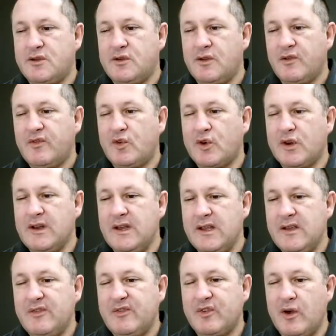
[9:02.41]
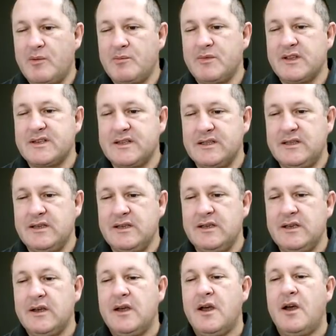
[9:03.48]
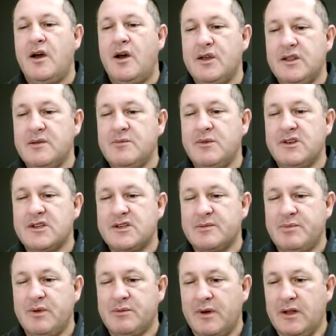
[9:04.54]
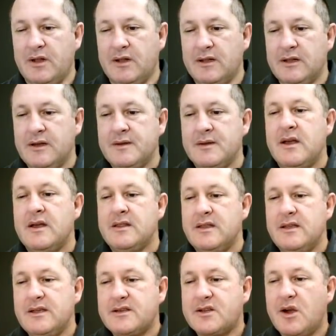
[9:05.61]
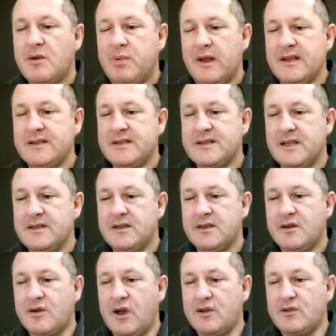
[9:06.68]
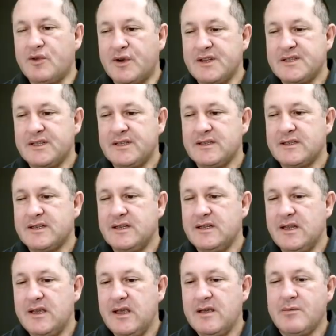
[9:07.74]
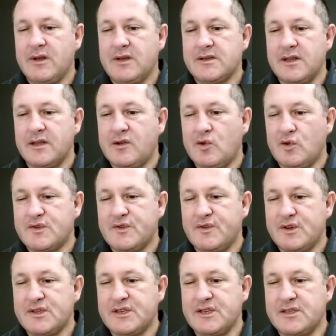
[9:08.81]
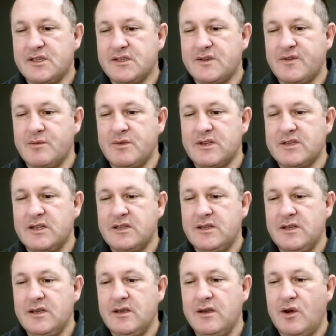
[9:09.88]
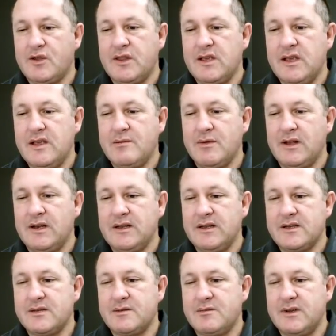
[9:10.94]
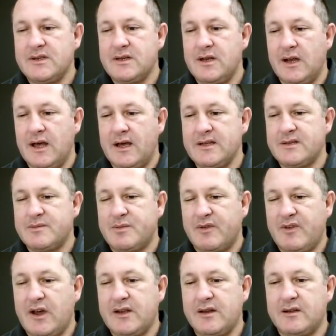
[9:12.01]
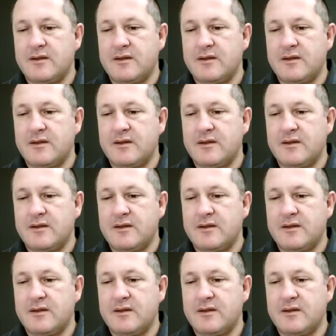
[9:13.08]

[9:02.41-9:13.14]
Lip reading: for relief from the city on the municipal bill. These complaints center around residents sending emails and calls for assistance from the city on the email and SMS lines provided.